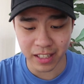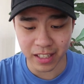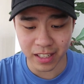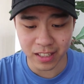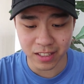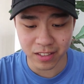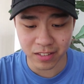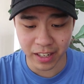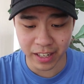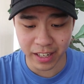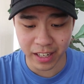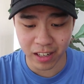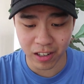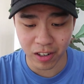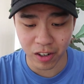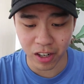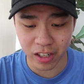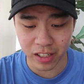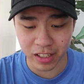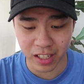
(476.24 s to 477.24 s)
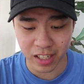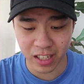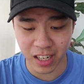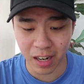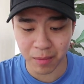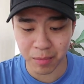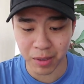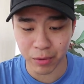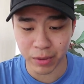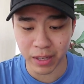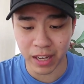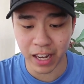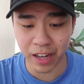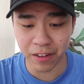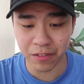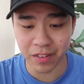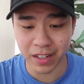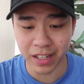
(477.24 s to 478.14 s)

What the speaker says: thing is, right now, all the Kadabra we have